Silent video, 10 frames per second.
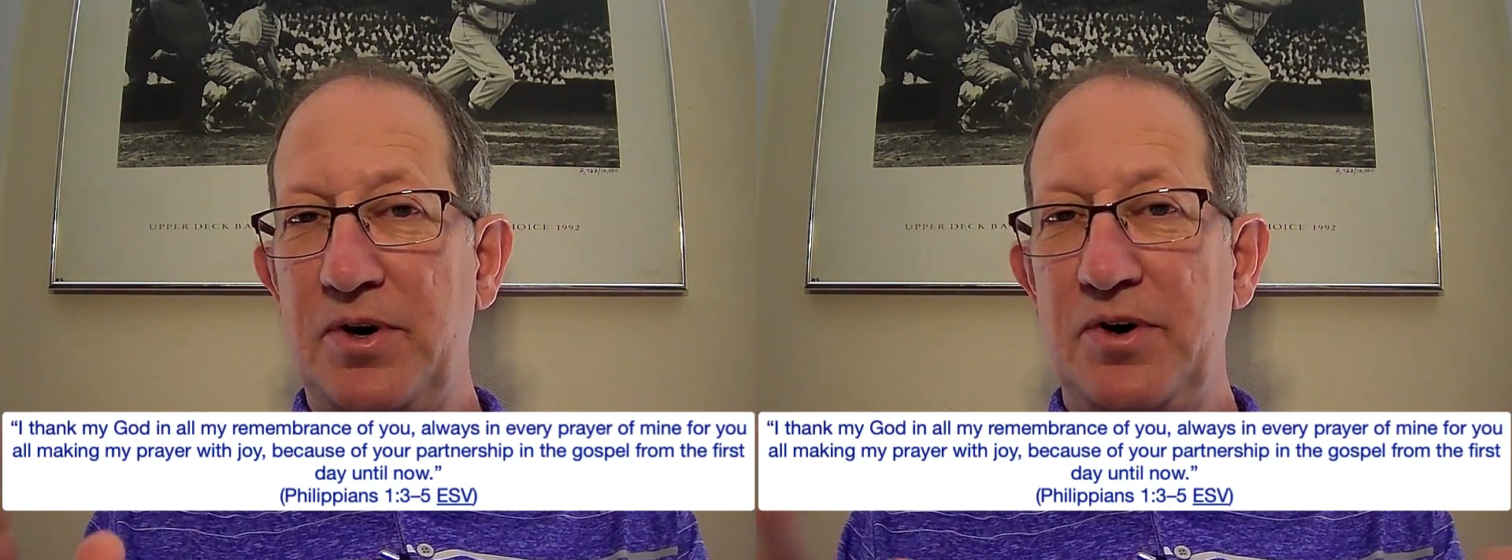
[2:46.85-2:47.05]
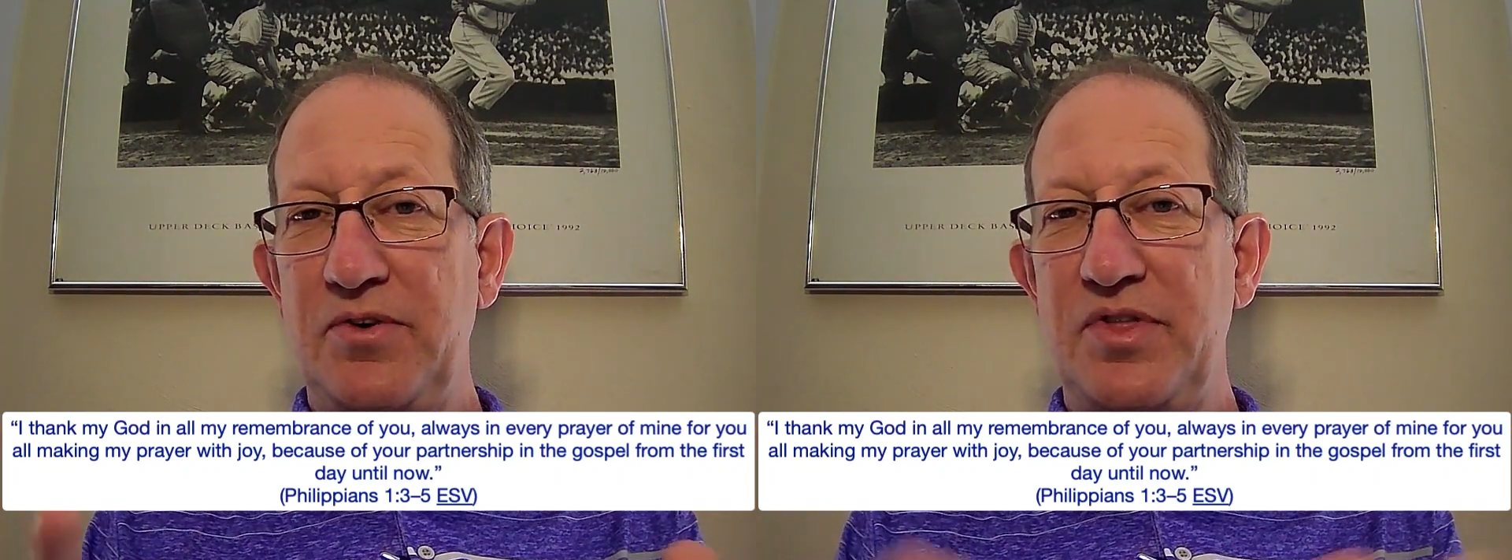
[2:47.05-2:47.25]

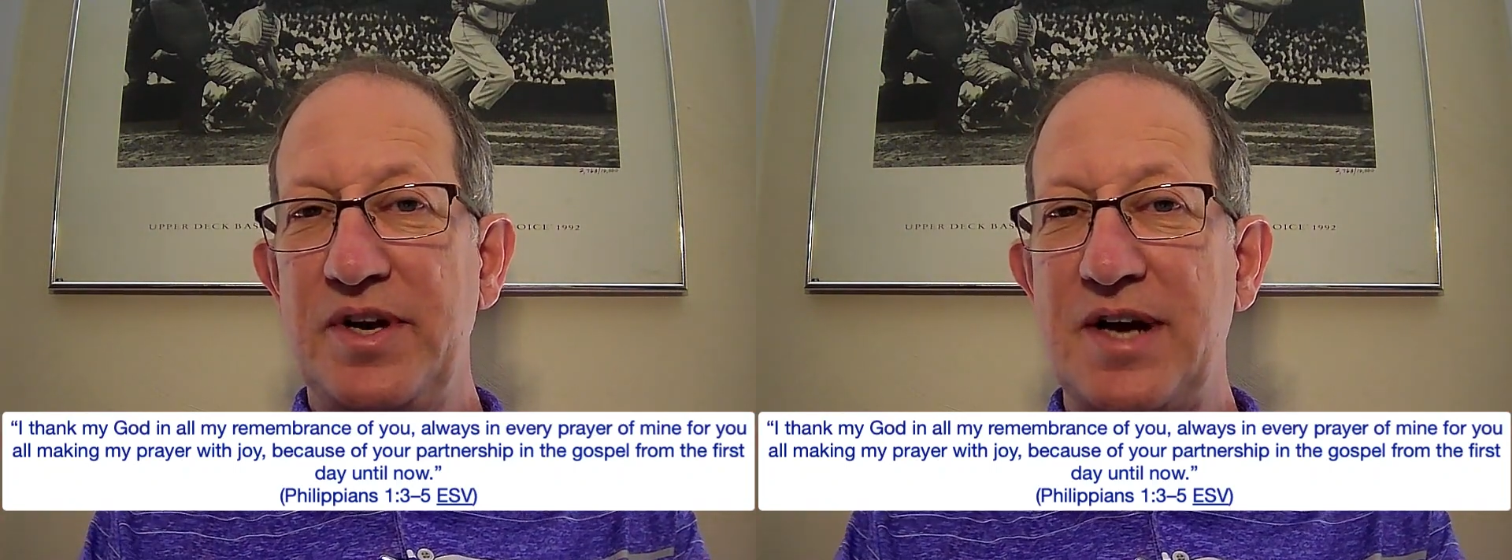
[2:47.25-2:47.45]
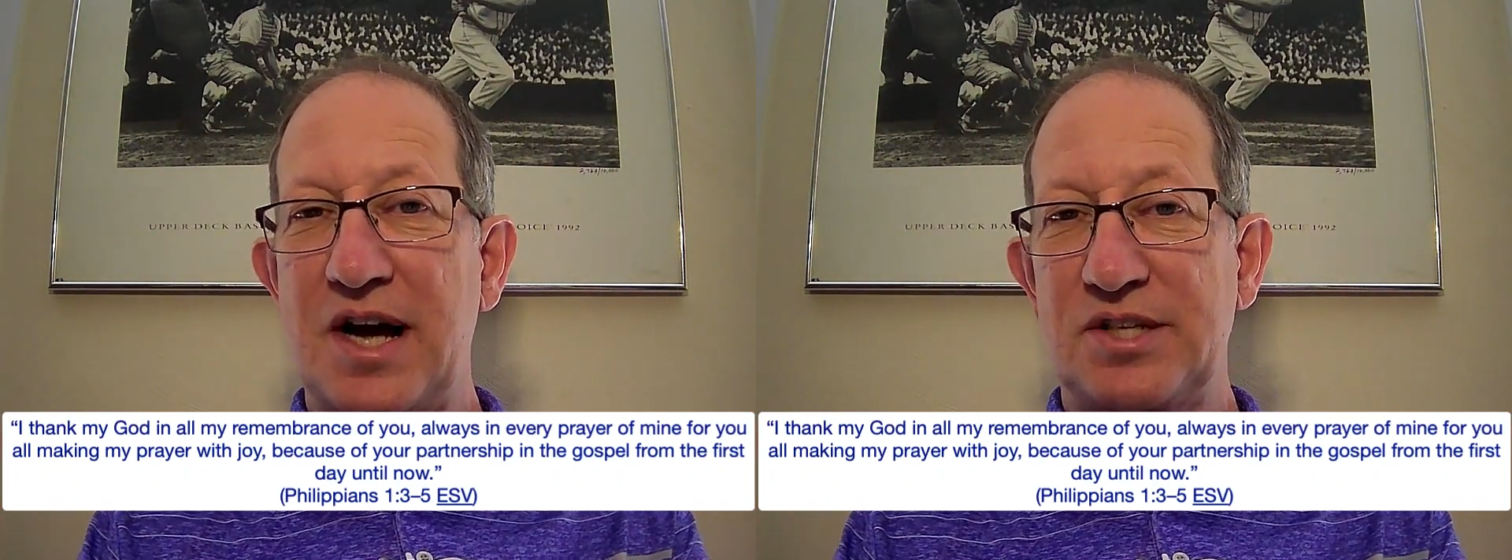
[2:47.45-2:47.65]
heard the
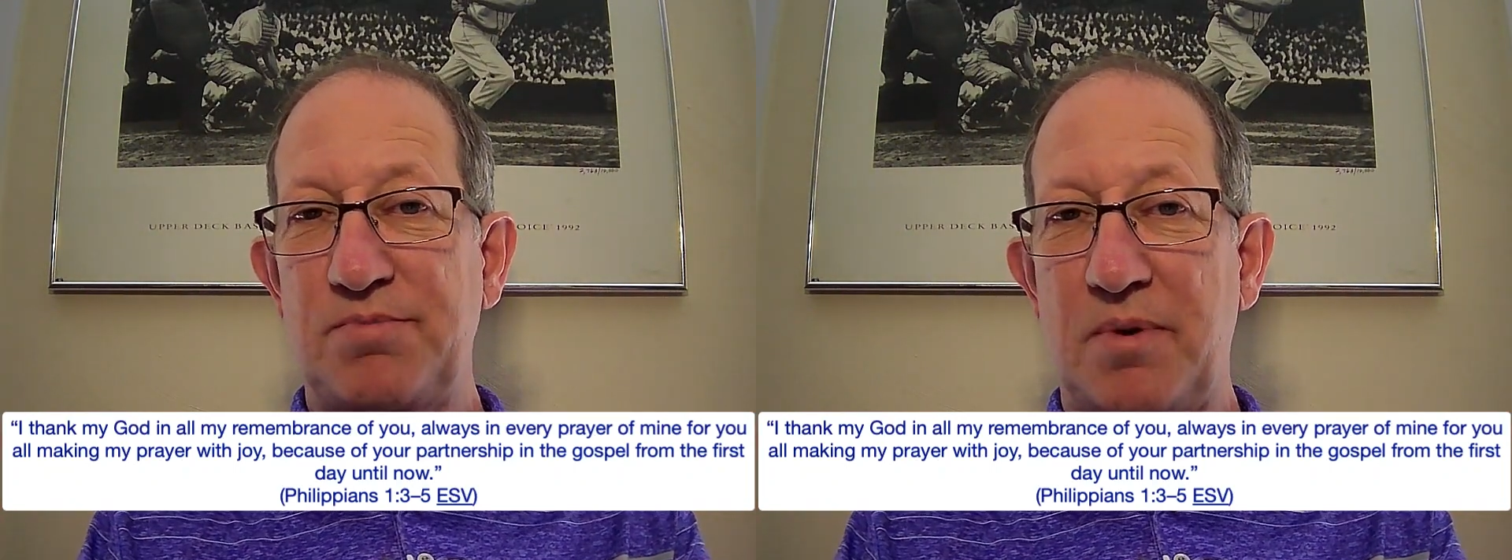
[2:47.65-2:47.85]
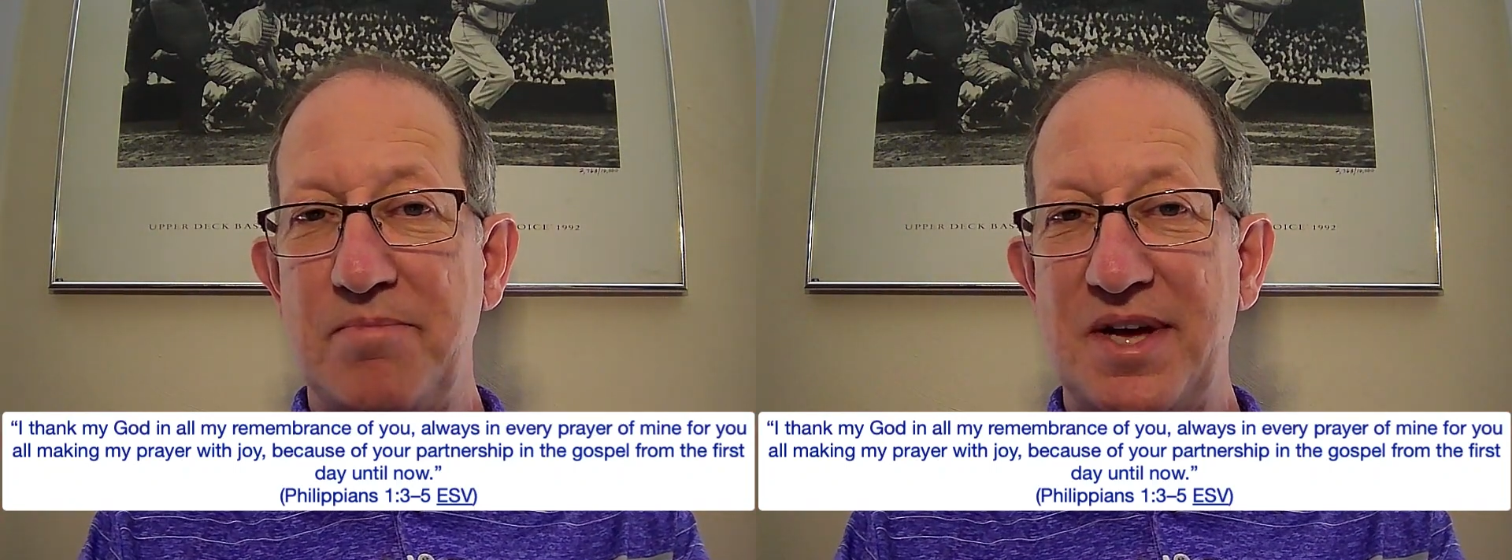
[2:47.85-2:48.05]

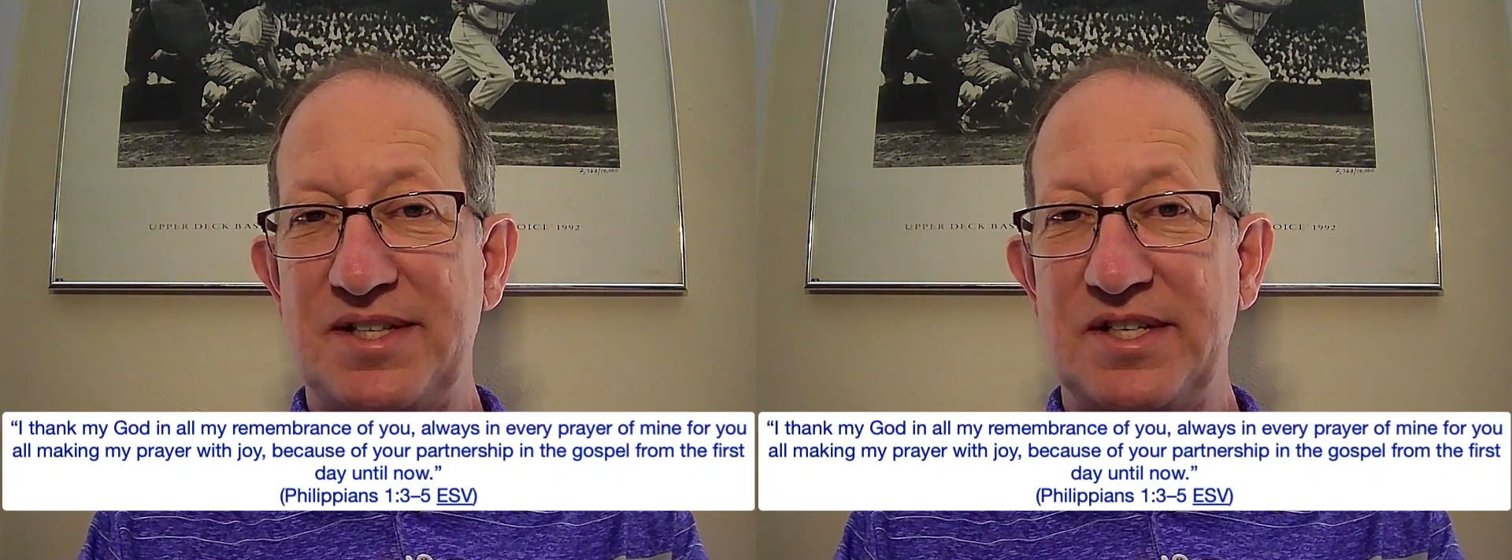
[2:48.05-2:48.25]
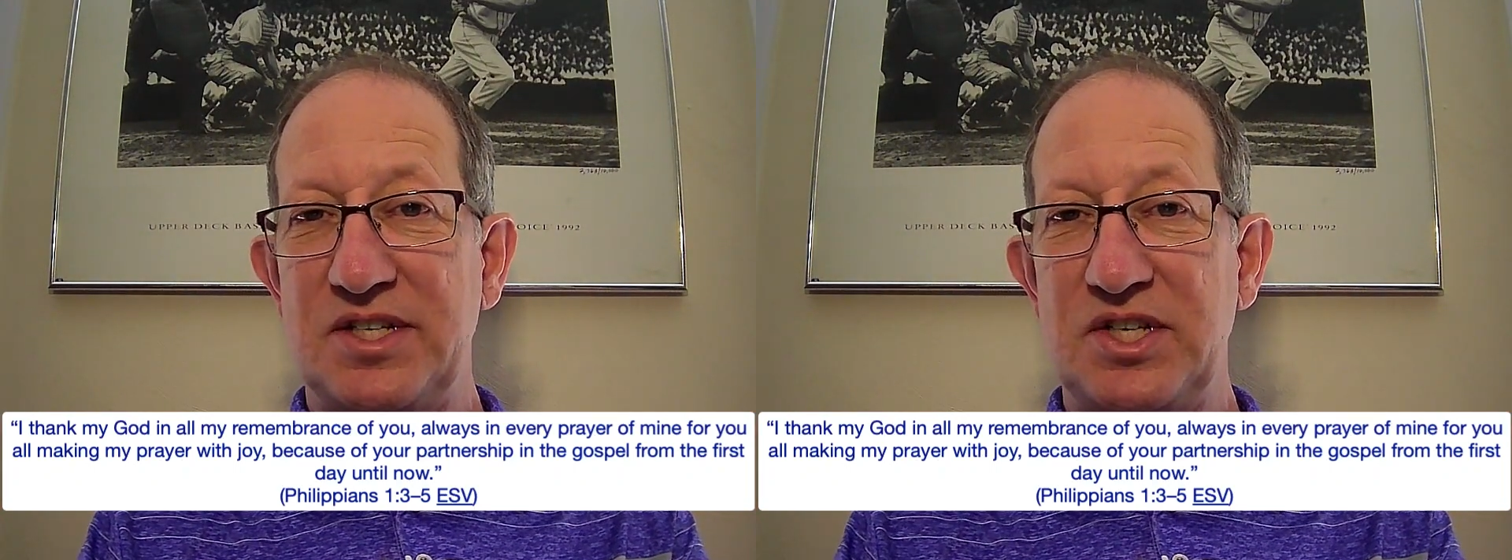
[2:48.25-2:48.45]
gospel
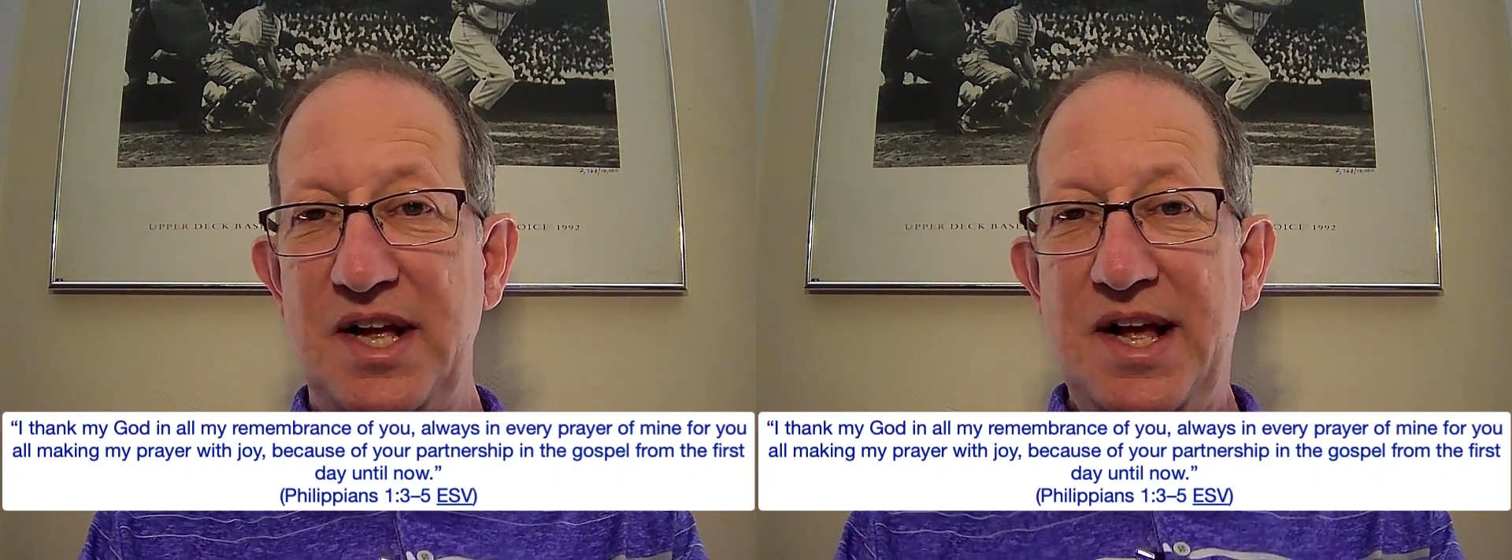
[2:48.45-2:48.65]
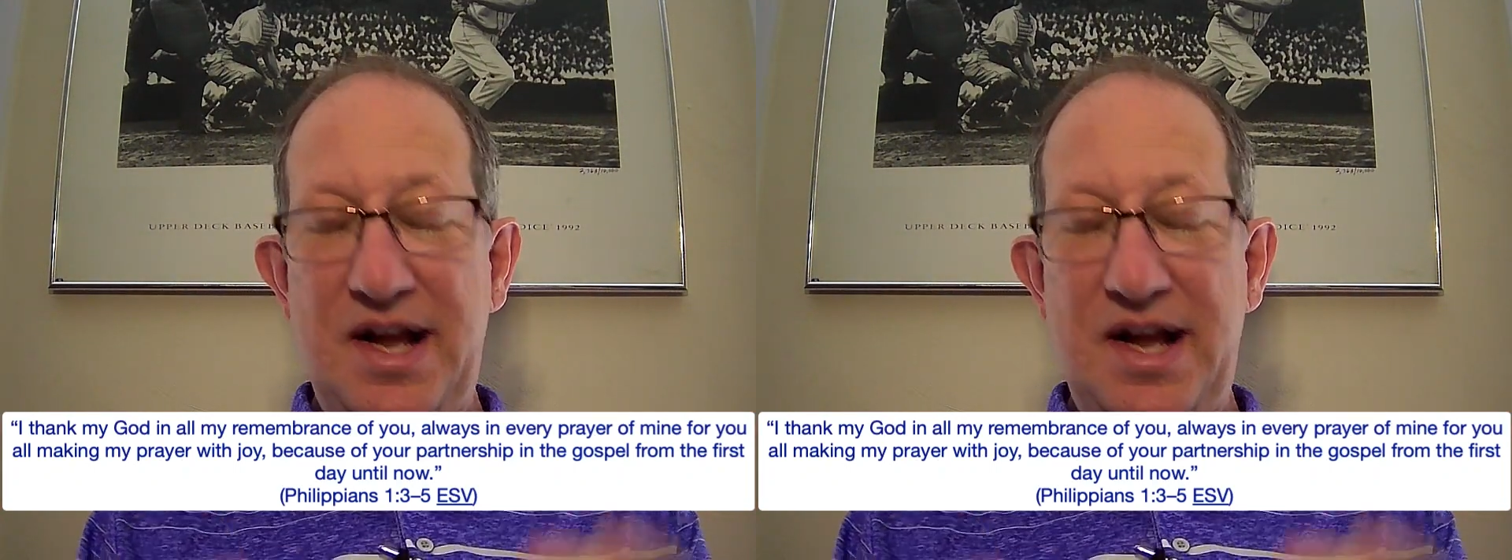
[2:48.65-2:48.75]
message